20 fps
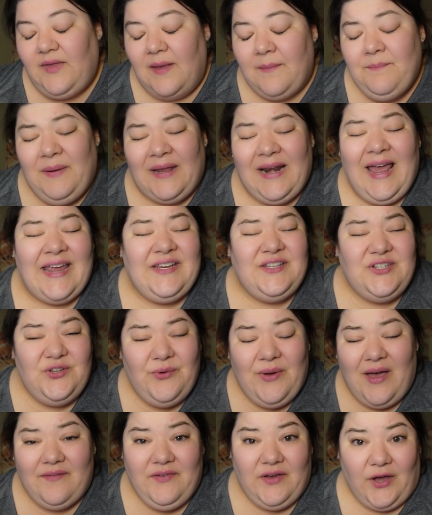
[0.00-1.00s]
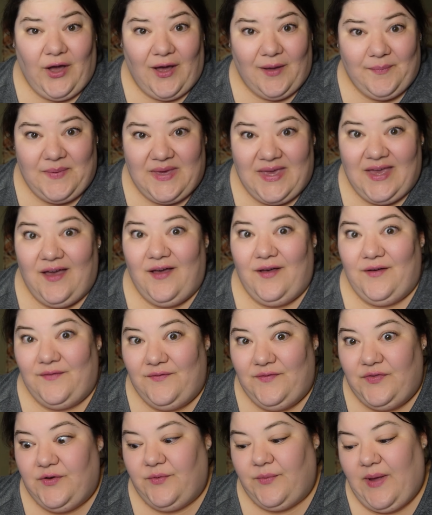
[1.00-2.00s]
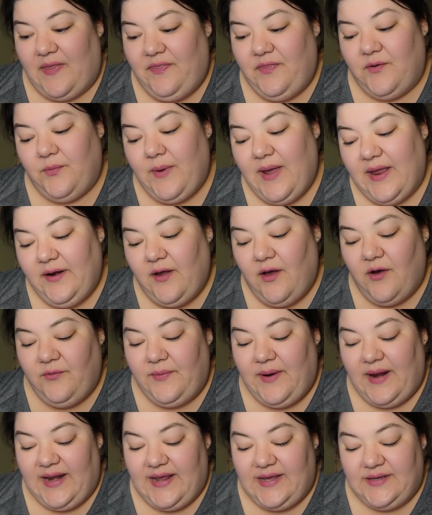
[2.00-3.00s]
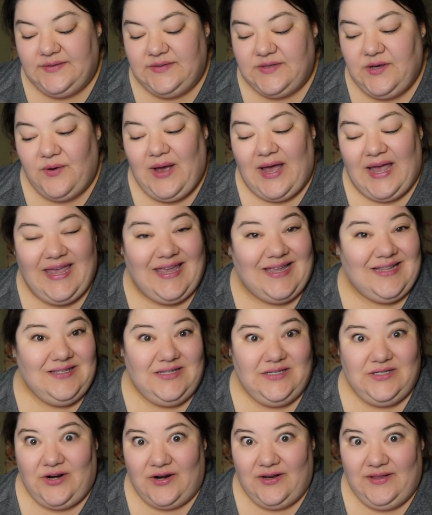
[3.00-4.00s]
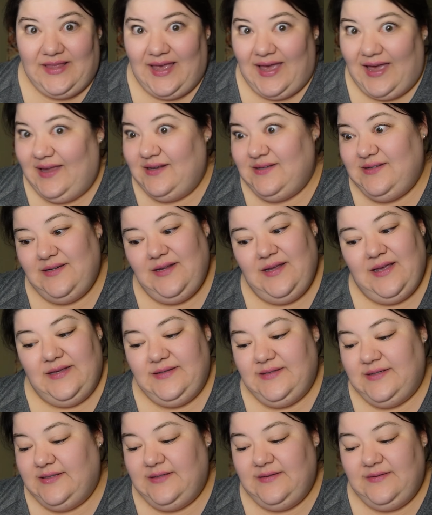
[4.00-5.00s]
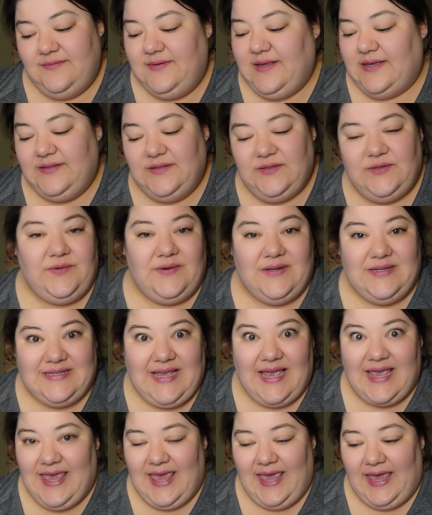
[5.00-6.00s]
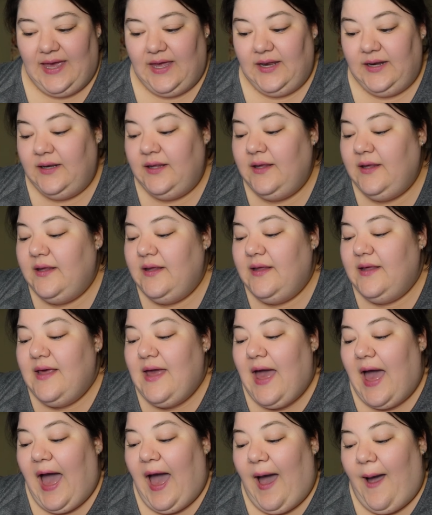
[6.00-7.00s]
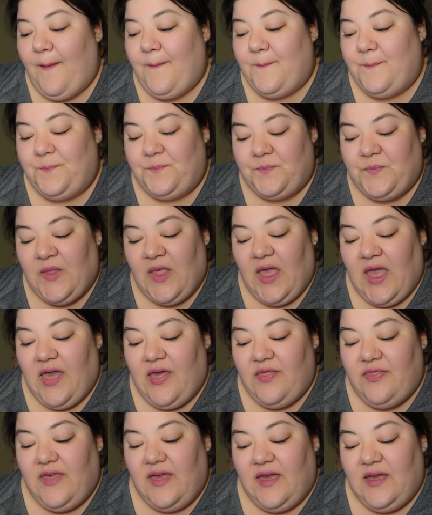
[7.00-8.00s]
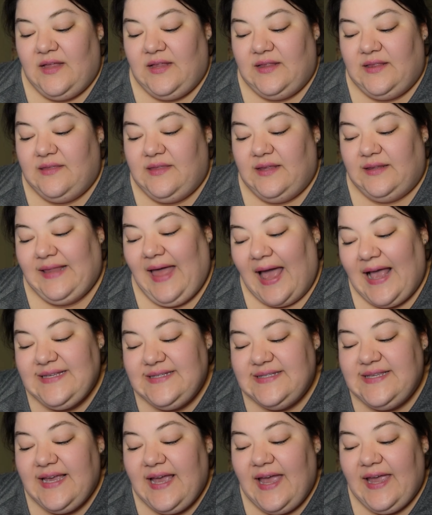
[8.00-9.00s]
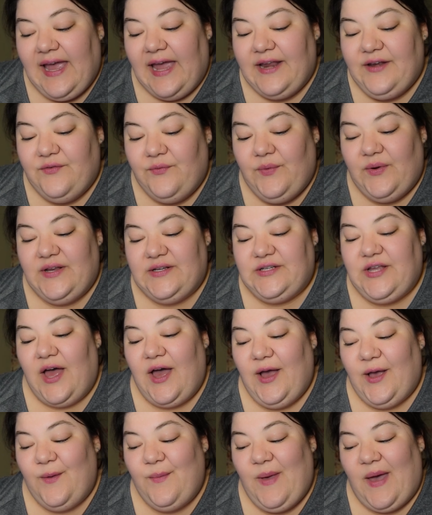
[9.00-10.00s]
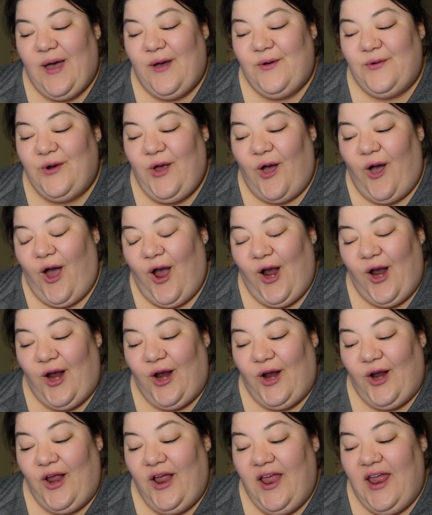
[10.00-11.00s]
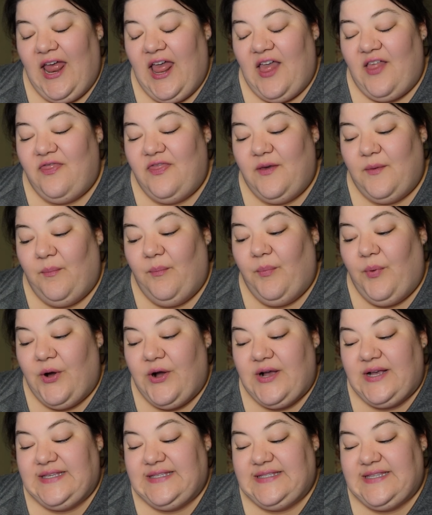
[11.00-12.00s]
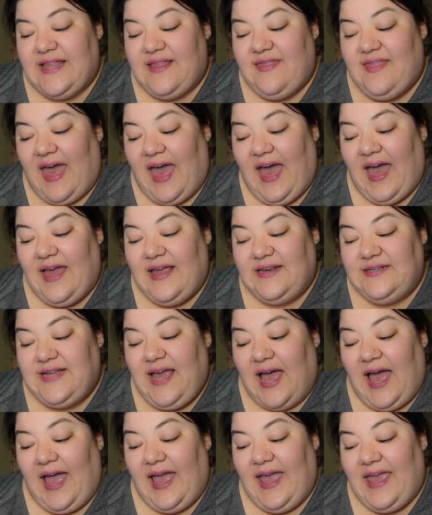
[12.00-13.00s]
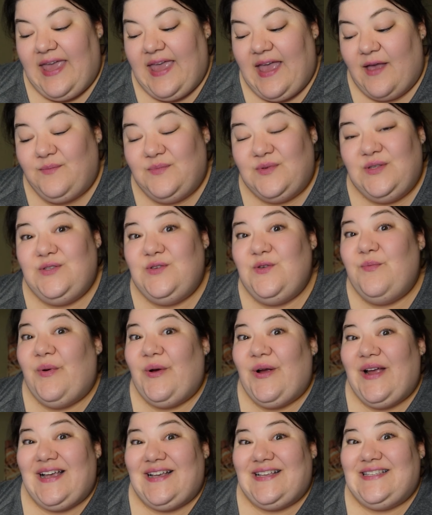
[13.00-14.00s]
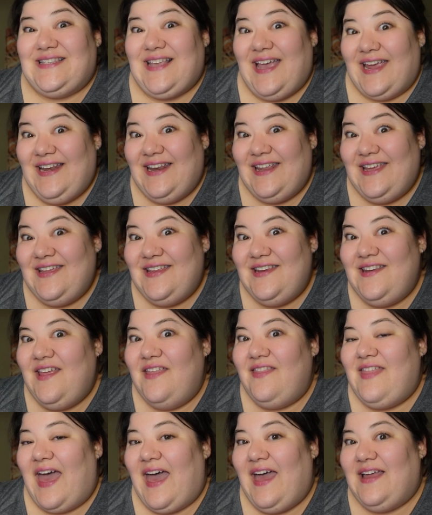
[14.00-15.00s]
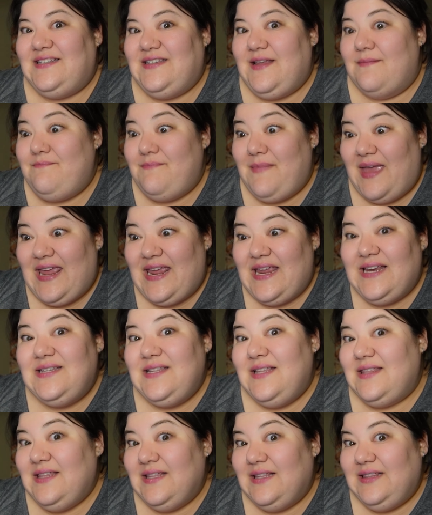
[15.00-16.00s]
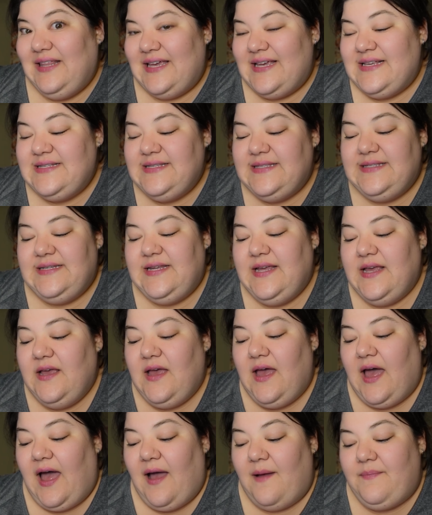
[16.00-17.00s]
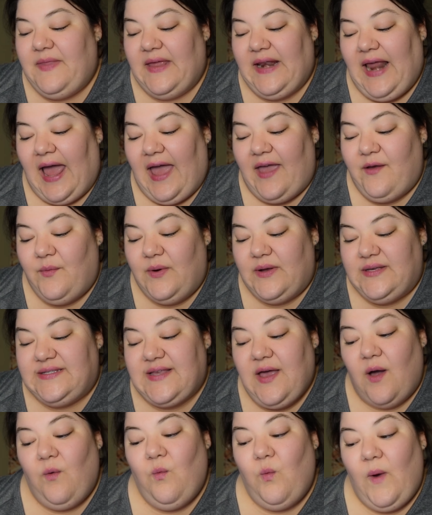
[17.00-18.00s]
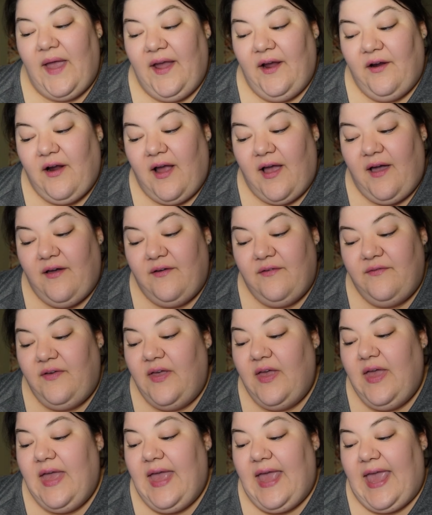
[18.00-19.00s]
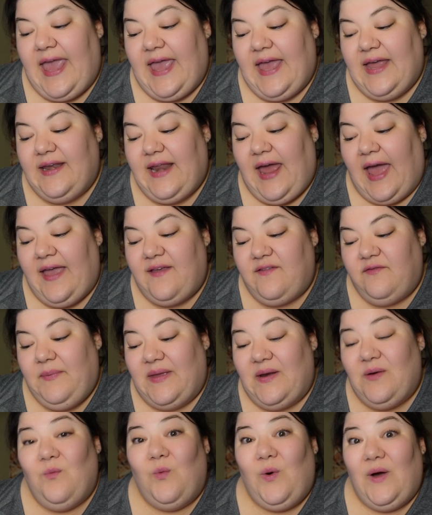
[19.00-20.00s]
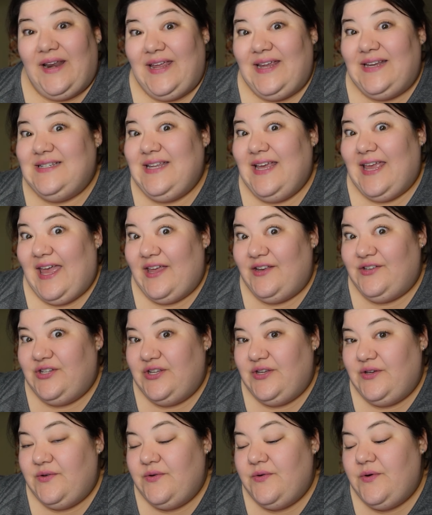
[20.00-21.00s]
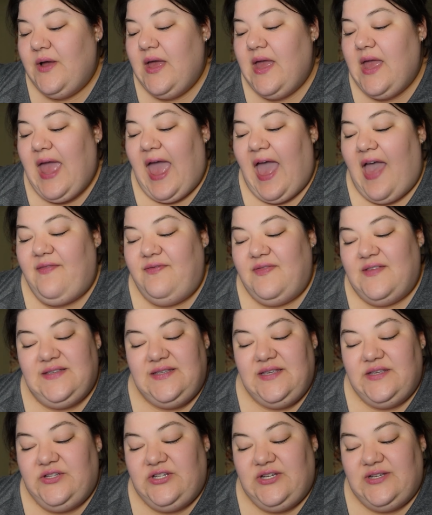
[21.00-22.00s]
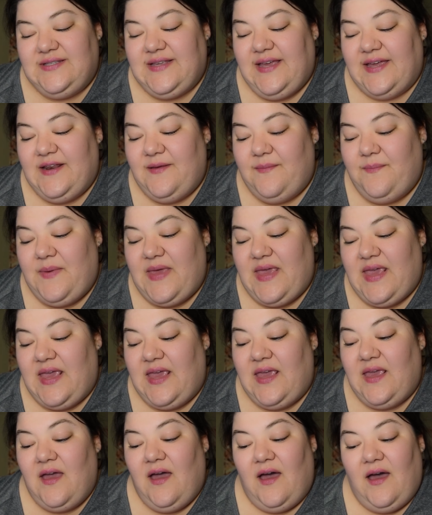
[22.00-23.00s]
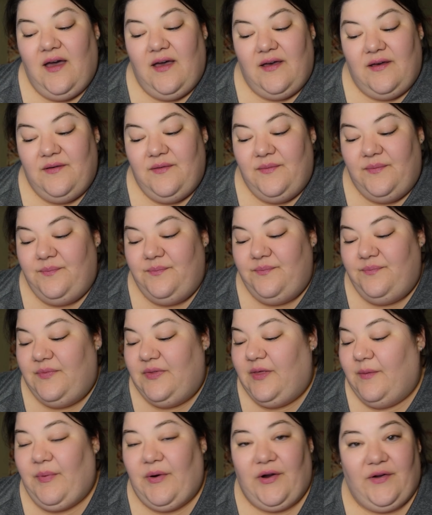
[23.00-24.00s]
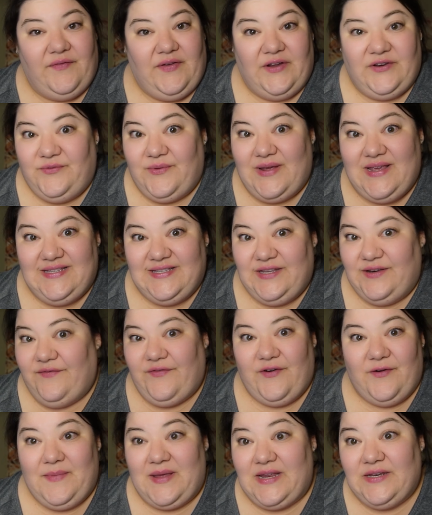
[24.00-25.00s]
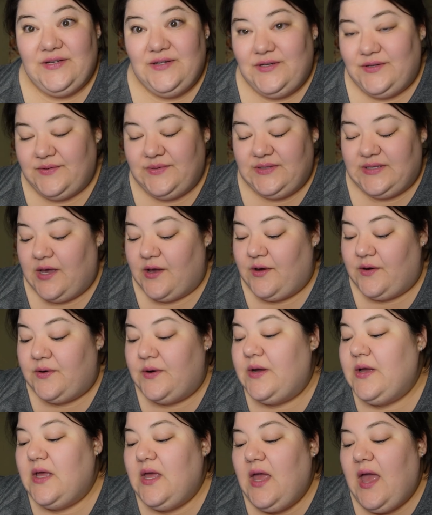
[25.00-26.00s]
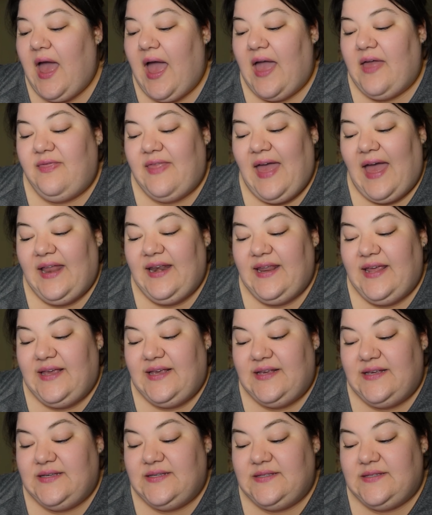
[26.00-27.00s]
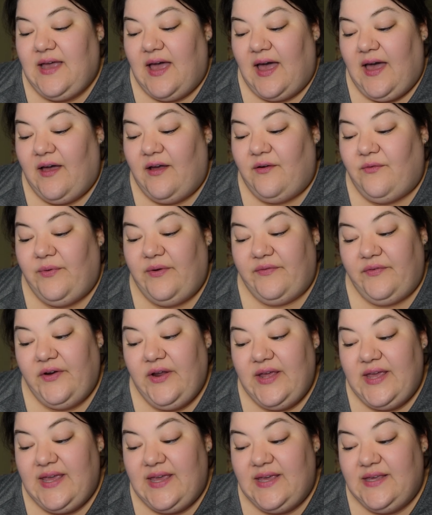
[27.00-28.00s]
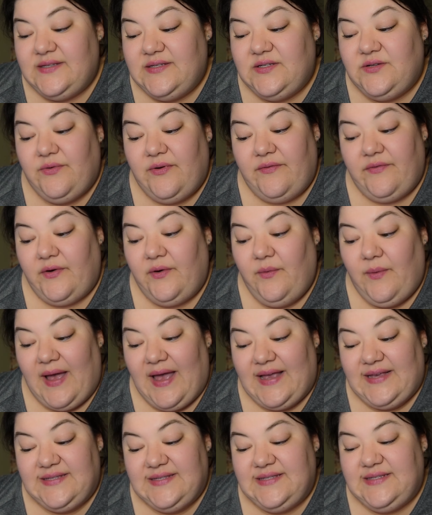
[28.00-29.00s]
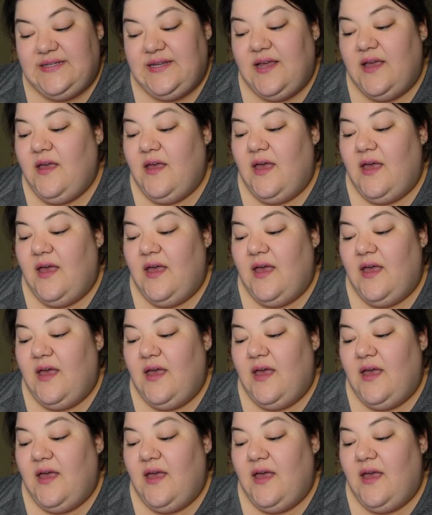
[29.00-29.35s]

But I do have a copy of The Wren already, so I can start that as soon as I can. The last thing I kind of want to talk about are the books that I am super excited that made the list, that I was aware of and I've been wanting to get to, and this is just going to be the perfect reason for me to do so, and that is River East, River West,